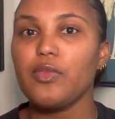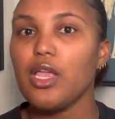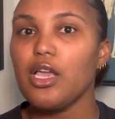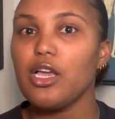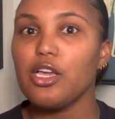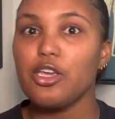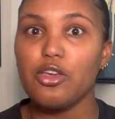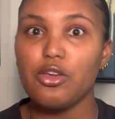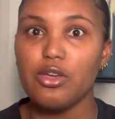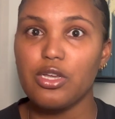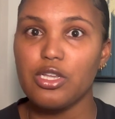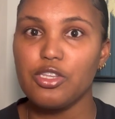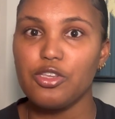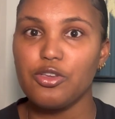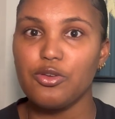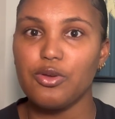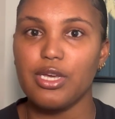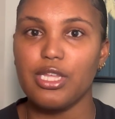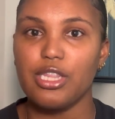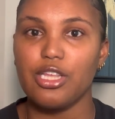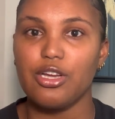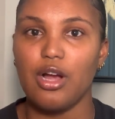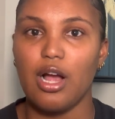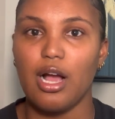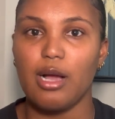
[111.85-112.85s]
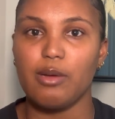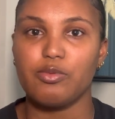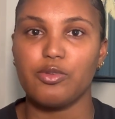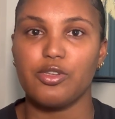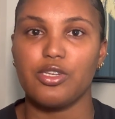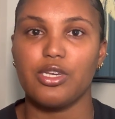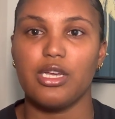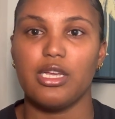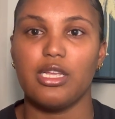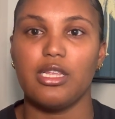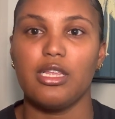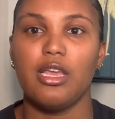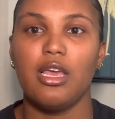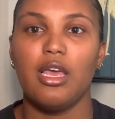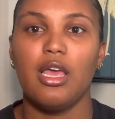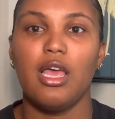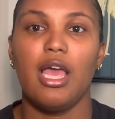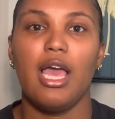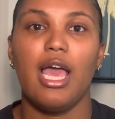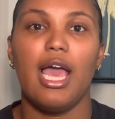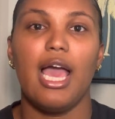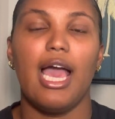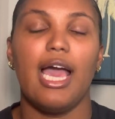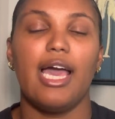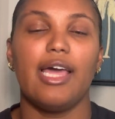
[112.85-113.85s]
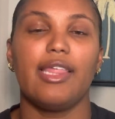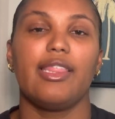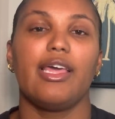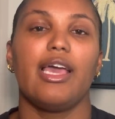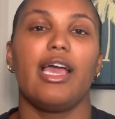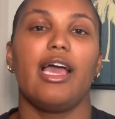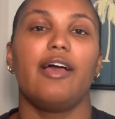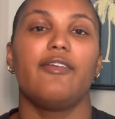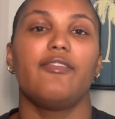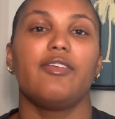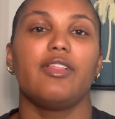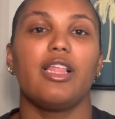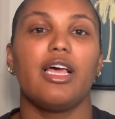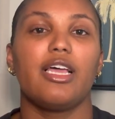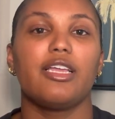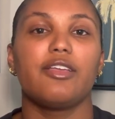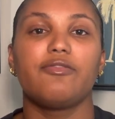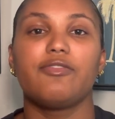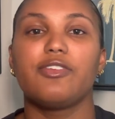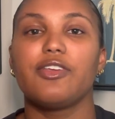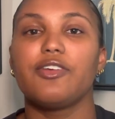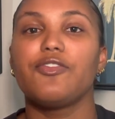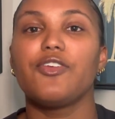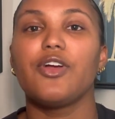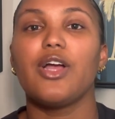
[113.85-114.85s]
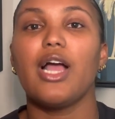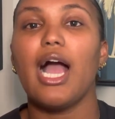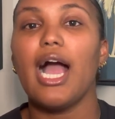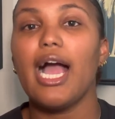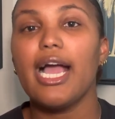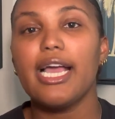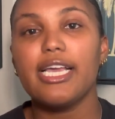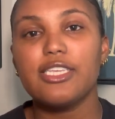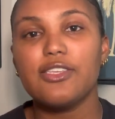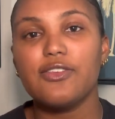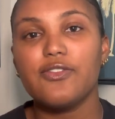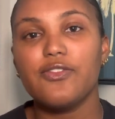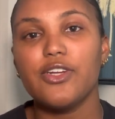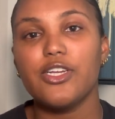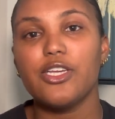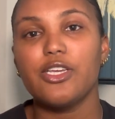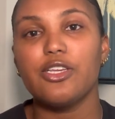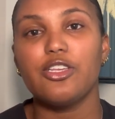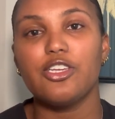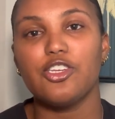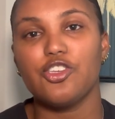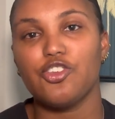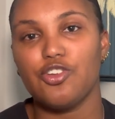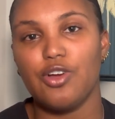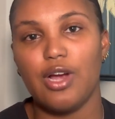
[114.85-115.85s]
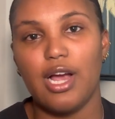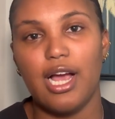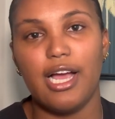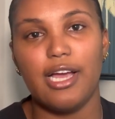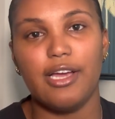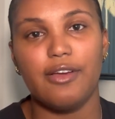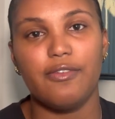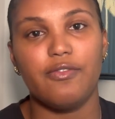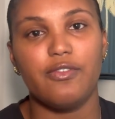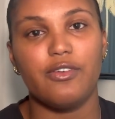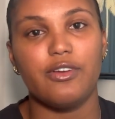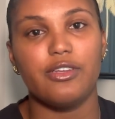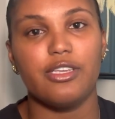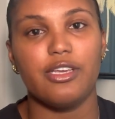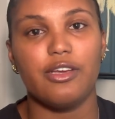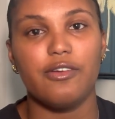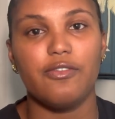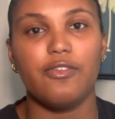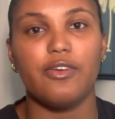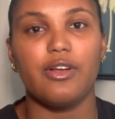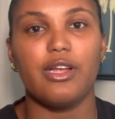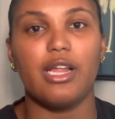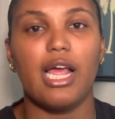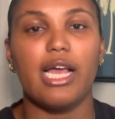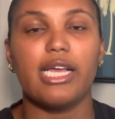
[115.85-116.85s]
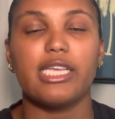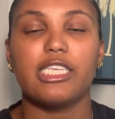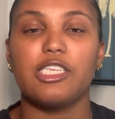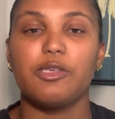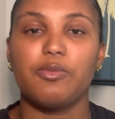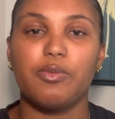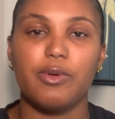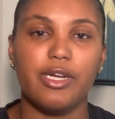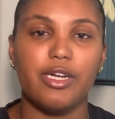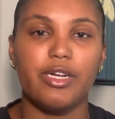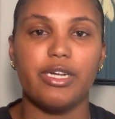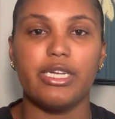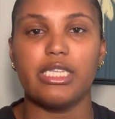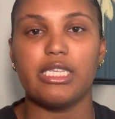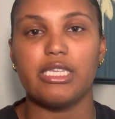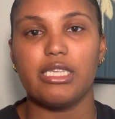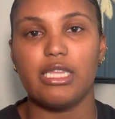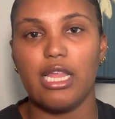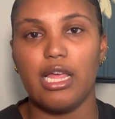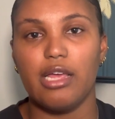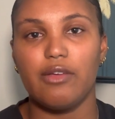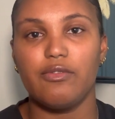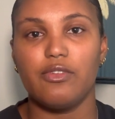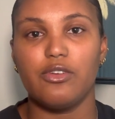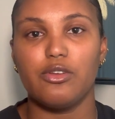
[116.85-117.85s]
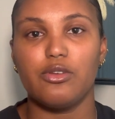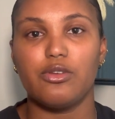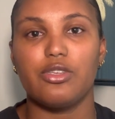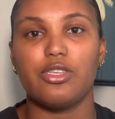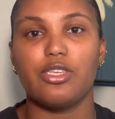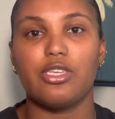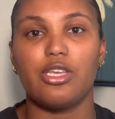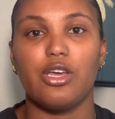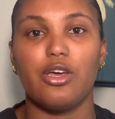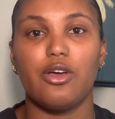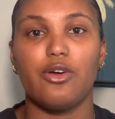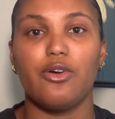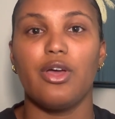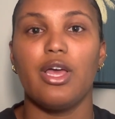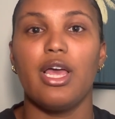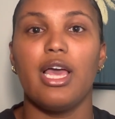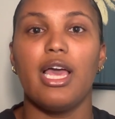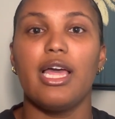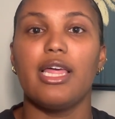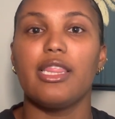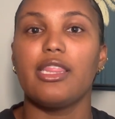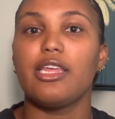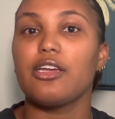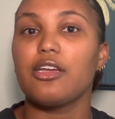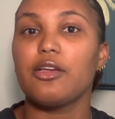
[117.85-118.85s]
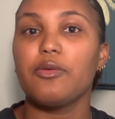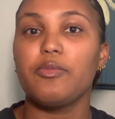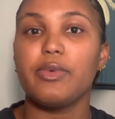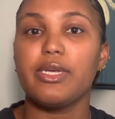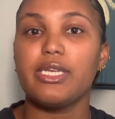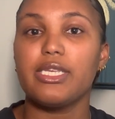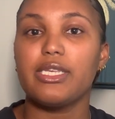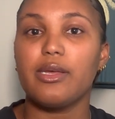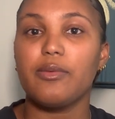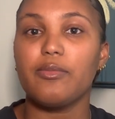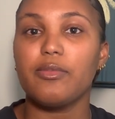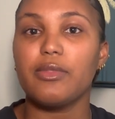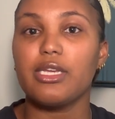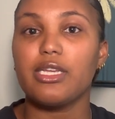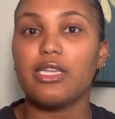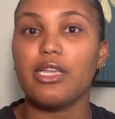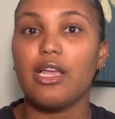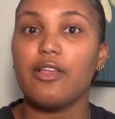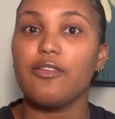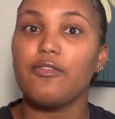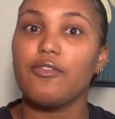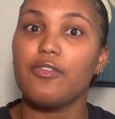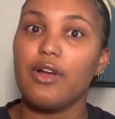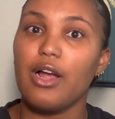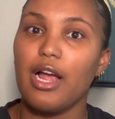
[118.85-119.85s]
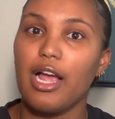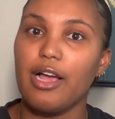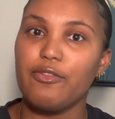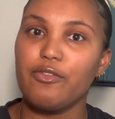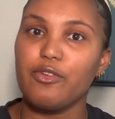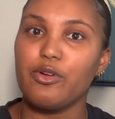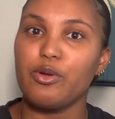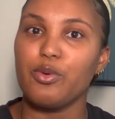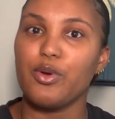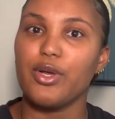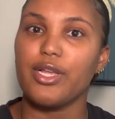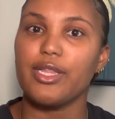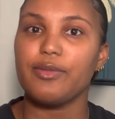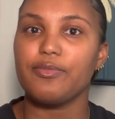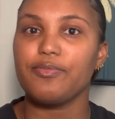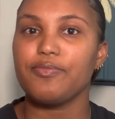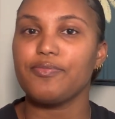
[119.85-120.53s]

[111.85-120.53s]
you could do either option. And they have a lot of different hikes for you to try for different experience levels. So there can be something done for everyone.